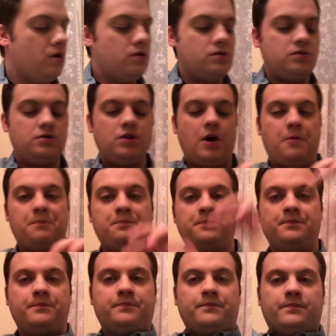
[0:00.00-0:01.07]
So,
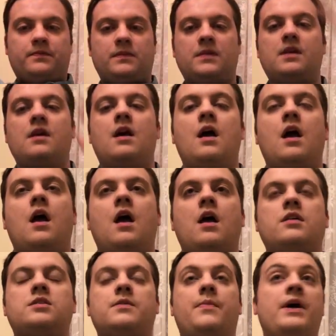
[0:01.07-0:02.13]

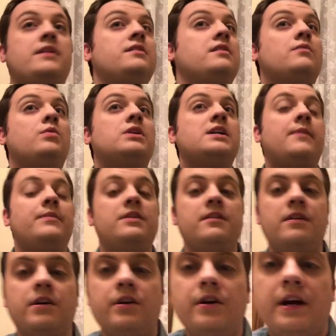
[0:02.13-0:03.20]
depending on what type of
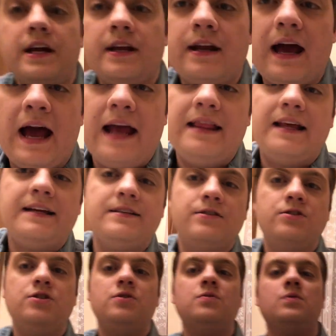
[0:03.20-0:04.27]
theater you're in, I like to
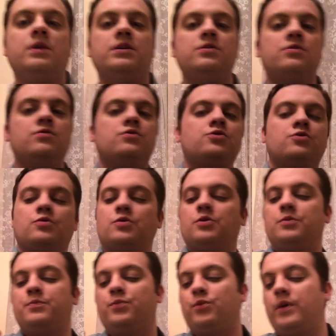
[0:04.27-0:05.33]
do a
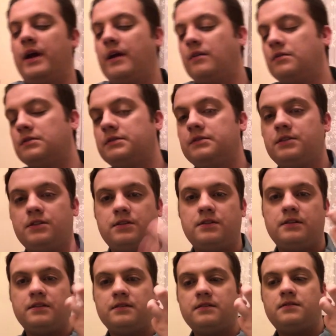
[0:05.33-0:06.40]
neutral brown.
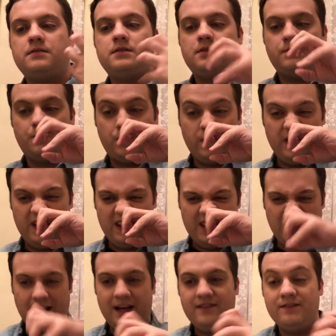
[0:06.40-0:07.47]
Just bring
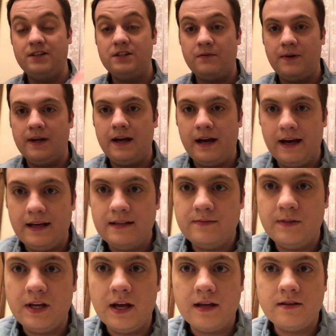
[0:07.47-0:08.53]
life into my eyes
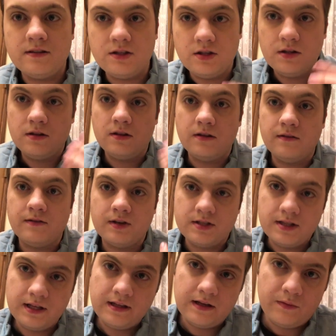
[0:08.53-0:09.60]
because the
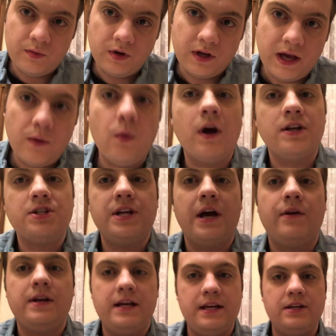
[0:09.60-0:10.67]
first thing that will get washed
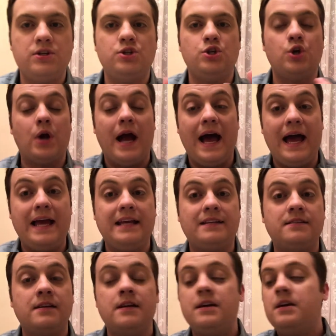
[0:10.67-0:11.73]
out is your
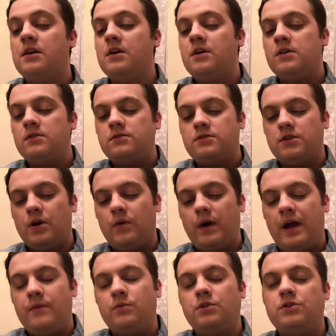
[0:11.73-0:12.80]
eyes. So
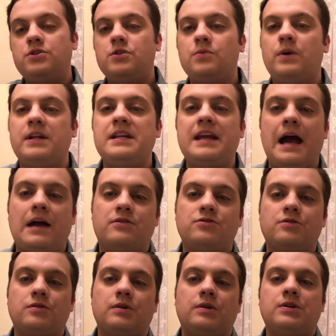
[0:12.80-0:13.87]
I will do a
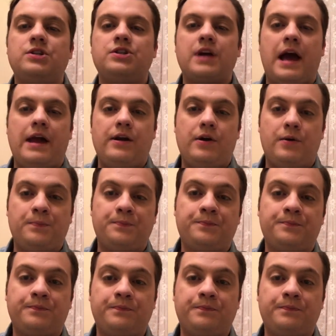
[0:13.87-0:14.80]
natural shadow